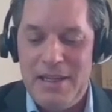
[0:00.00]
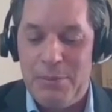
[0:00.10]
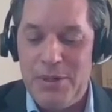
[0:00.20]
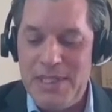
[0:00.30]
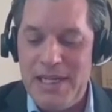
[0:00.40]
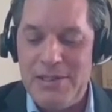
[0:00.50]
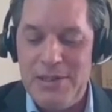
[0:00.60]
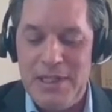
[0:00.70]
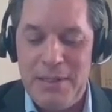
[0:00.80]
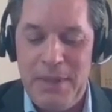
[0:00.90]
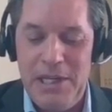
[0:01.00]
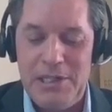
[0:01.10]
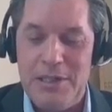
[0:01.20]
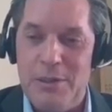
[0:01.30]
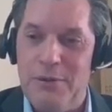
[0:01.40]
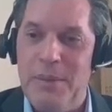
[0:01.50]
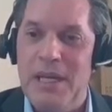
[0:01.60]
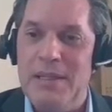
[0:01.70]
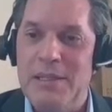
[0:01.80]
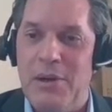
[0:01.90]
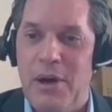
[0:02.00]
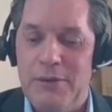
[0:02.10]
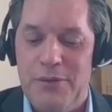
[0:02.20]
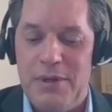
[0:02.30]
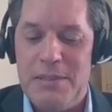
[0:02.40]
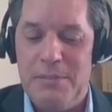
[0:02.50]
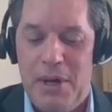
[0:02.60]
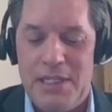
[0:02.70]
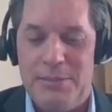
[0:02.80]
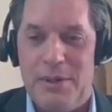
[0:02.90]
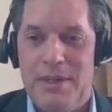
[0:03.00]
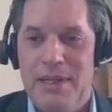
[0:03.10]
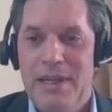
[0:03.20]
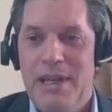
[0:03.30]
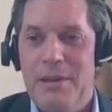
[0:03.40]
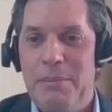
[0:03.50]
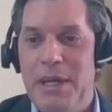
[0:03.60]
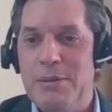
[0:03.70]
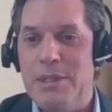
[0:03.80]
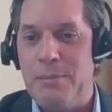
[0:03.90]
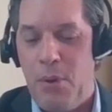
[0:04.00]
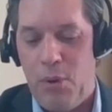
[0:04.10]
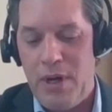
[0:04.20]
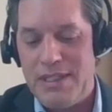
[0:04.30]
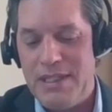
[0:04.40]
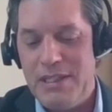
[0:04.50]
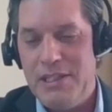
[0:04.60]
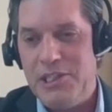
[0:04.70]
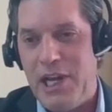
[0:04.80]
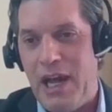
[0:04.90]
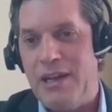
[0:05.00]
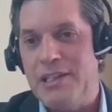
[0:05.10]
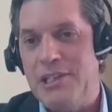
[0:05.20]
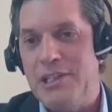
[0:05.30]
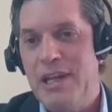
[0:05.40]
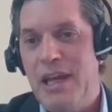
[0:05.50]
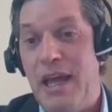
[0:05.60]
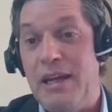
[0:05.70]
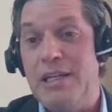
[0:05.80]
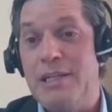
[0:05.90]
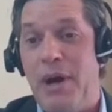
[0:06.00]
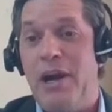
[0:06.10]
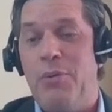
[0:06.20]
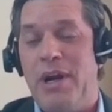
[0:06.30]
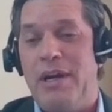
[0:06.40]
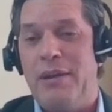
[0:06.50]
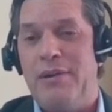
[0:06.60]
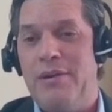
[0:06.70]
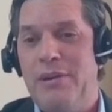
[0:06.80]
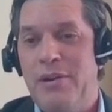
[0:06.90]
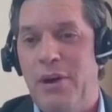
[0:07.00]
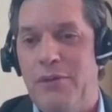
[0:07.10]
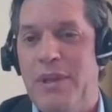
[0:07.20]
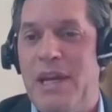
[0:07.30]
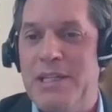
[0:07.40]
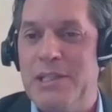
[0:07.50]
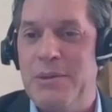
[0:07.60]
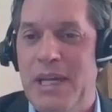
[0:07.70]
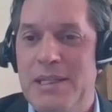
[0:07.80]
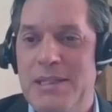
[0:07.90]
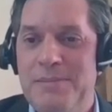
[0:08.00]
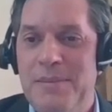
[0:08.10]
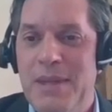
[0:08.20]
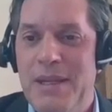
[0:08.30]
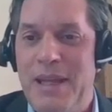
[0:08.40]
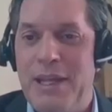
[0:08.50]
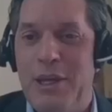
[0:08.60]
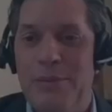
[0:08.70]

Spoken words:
the presenters and the patients who have made this conference possible. May you support, challenge, and inspire one another over the next 2 days. Thank